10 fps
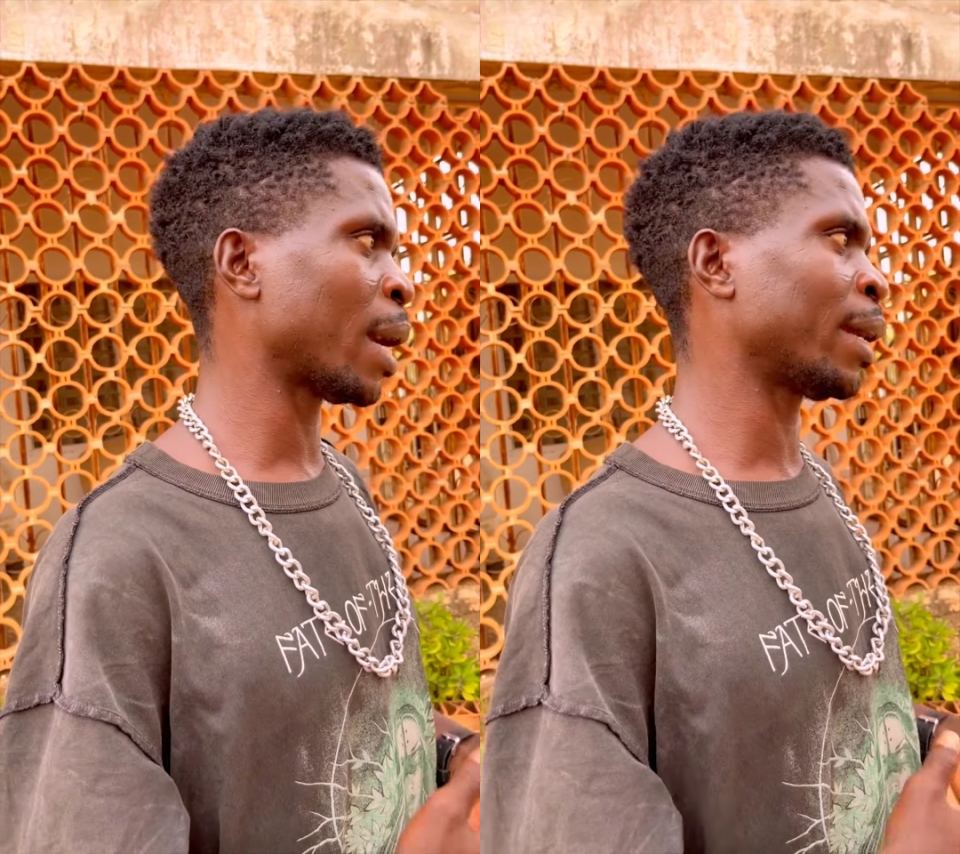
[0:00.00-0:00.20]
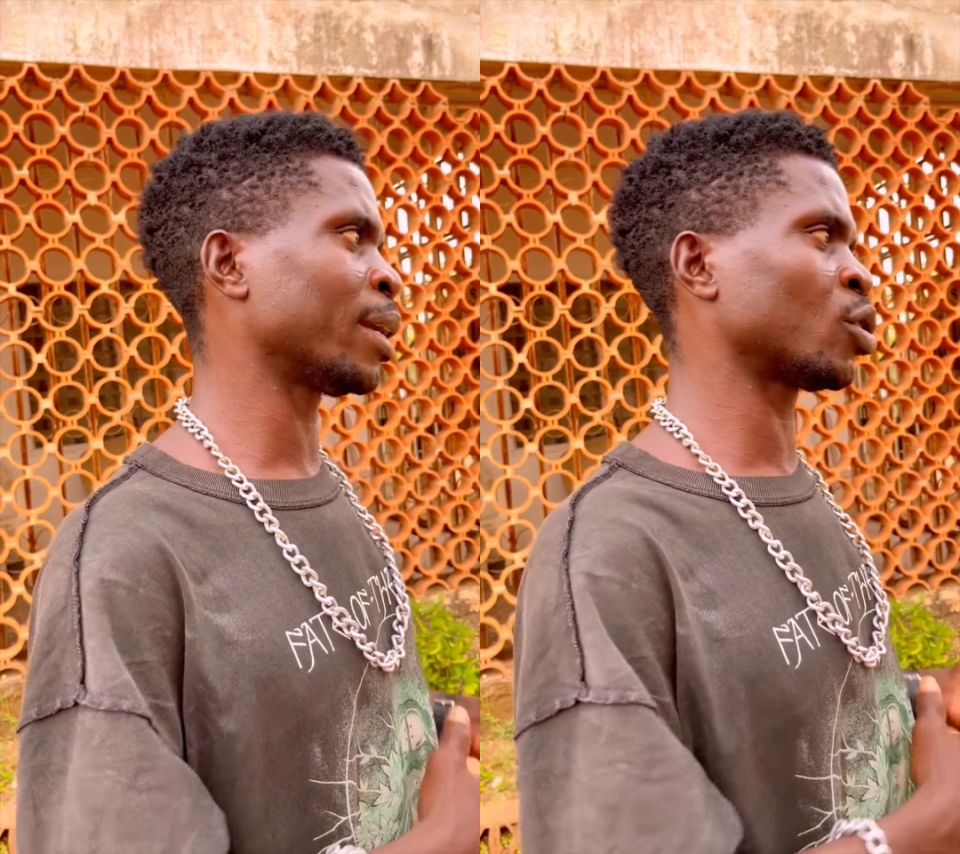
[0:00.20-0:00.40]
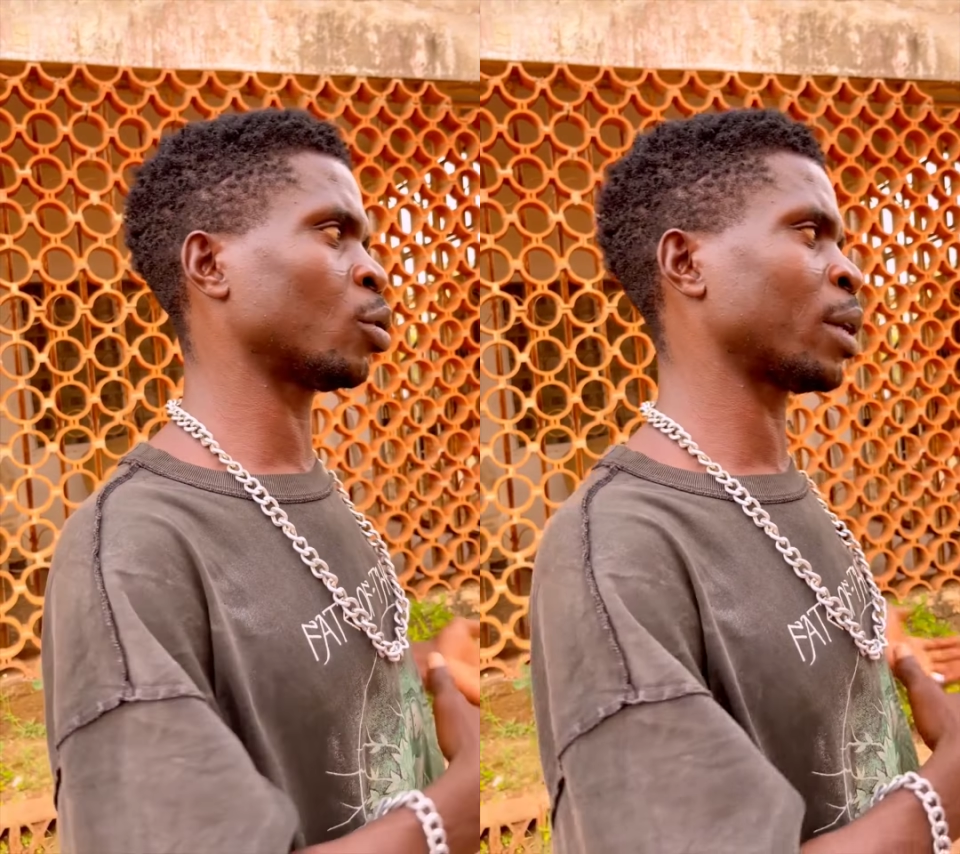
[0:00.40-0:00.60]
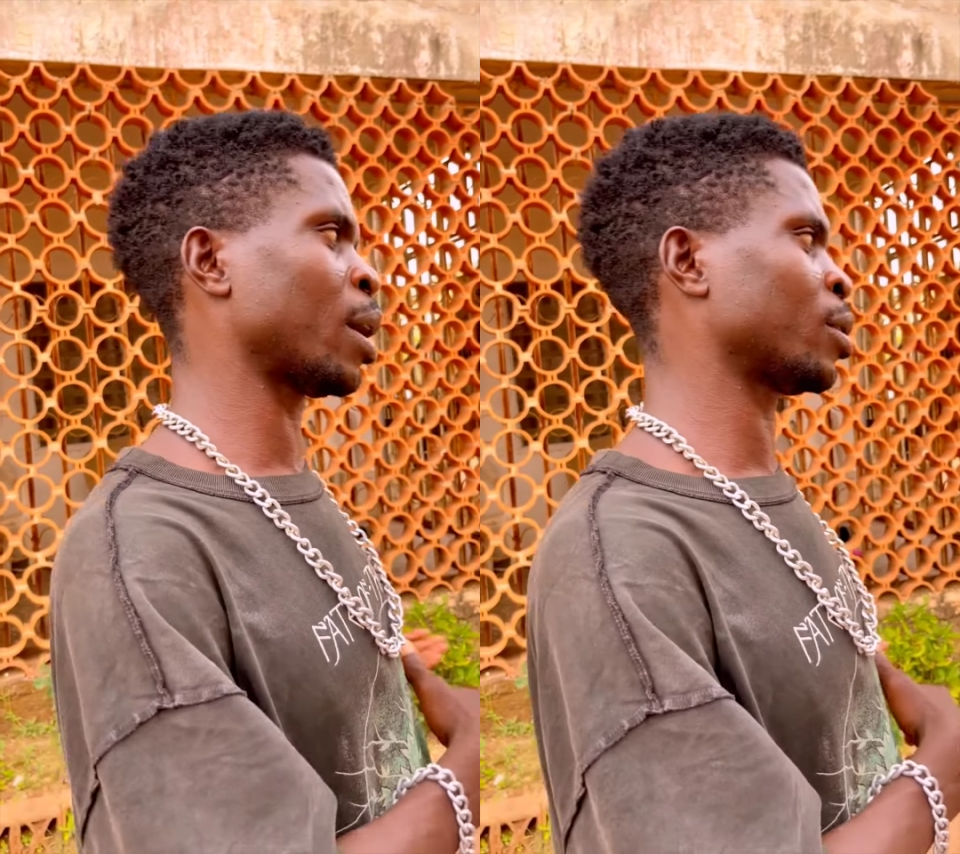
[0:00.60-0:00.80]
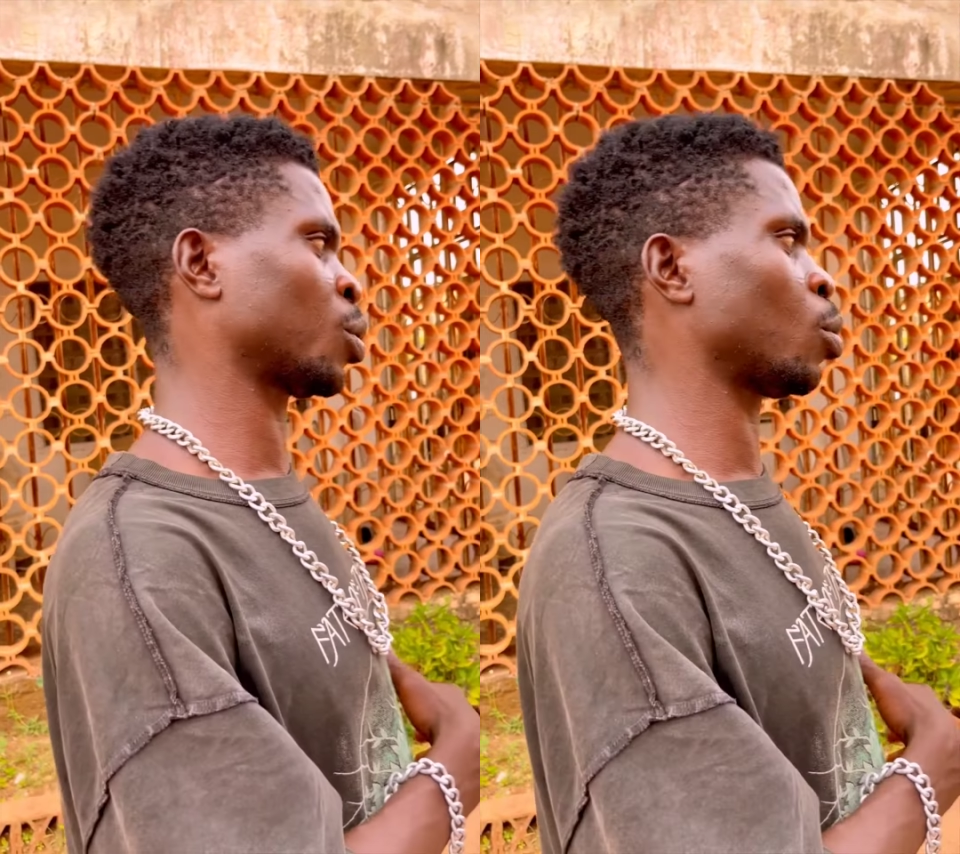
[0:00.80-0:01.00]
I get some
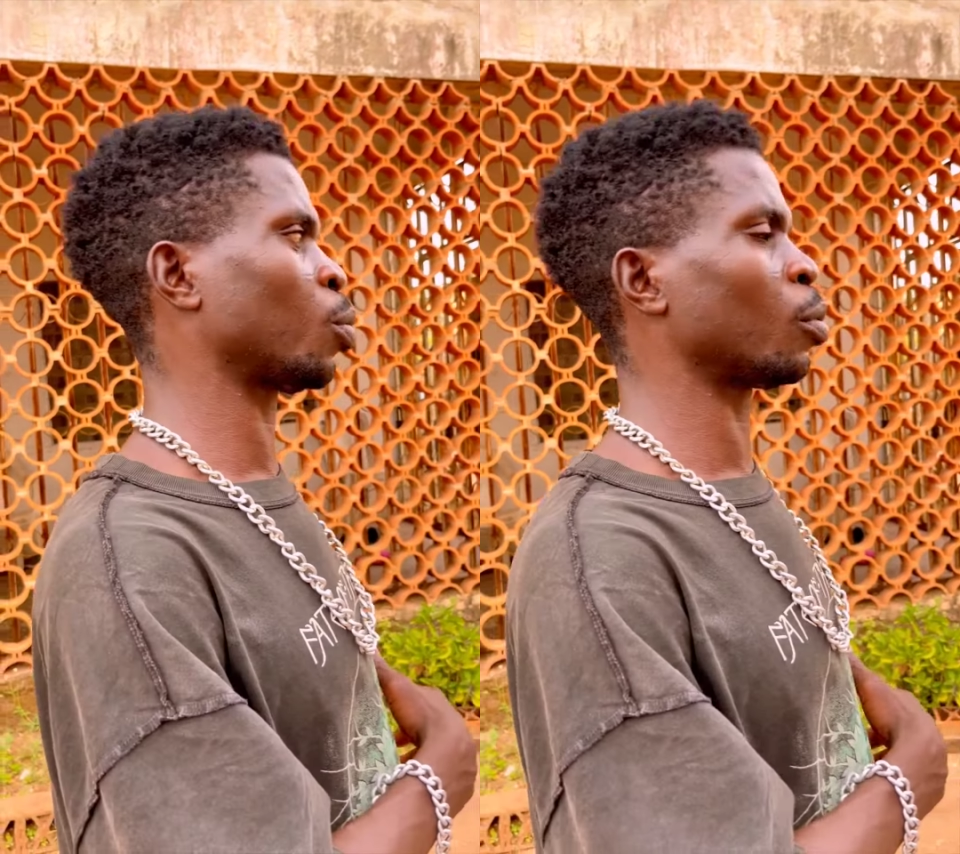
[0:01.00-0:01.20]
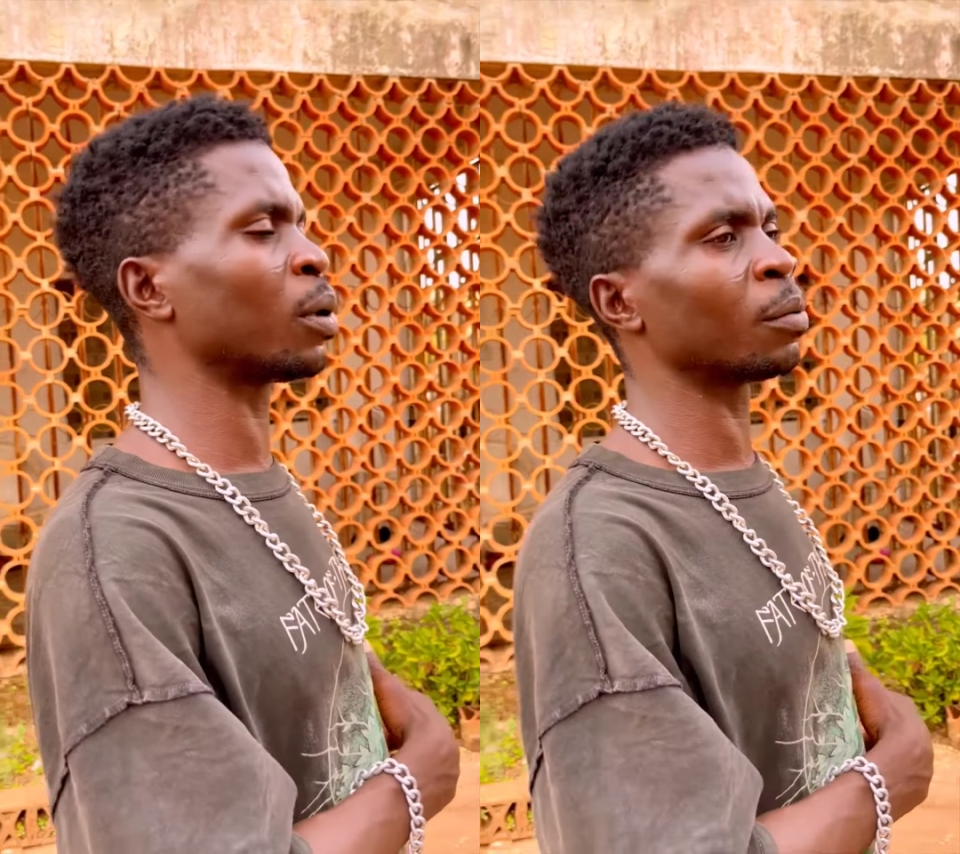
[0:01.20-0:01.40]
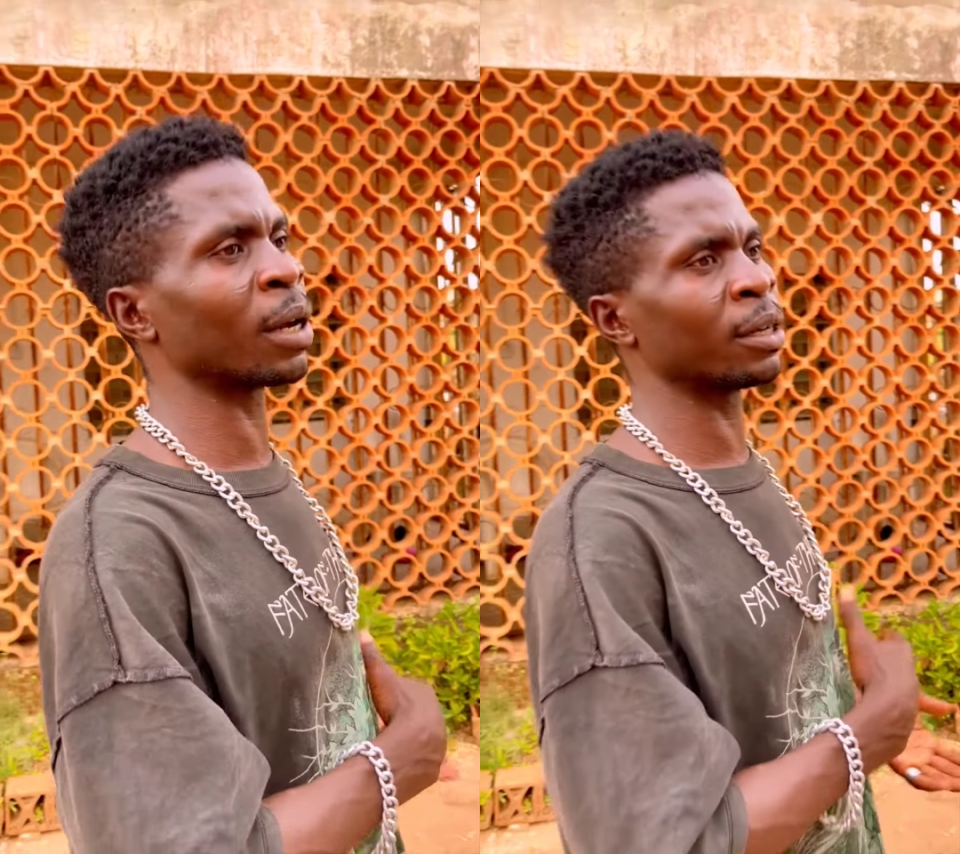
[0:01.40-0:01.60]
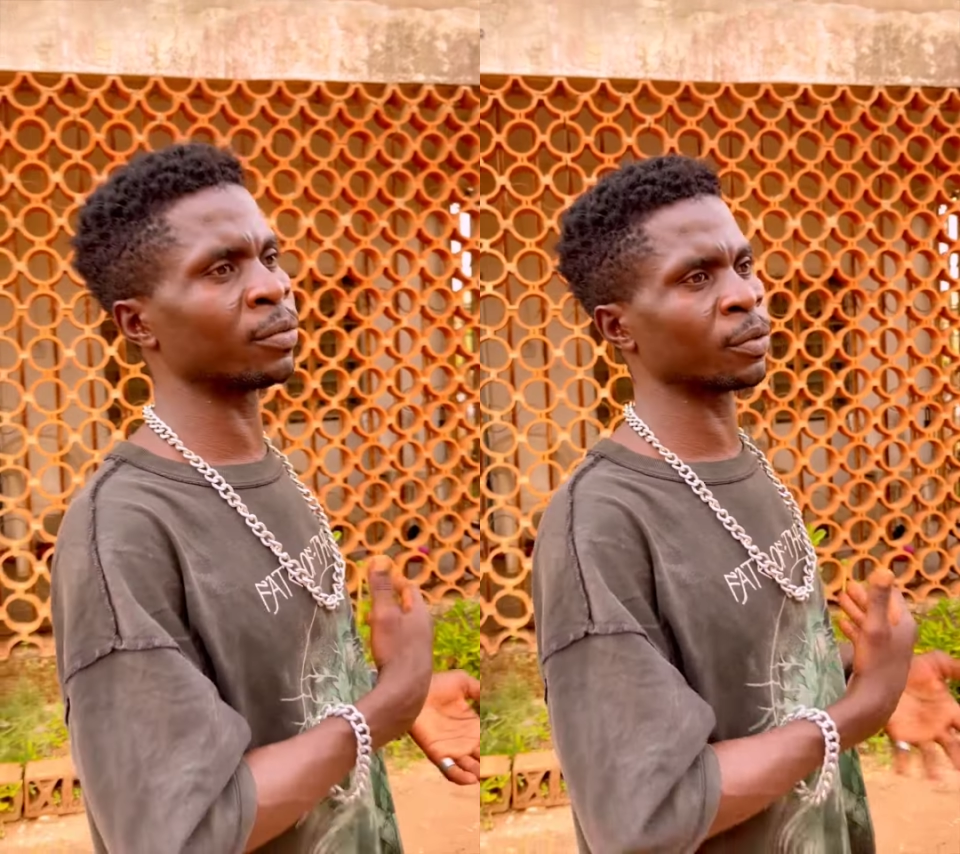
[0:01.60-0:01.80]
kind of small problem at the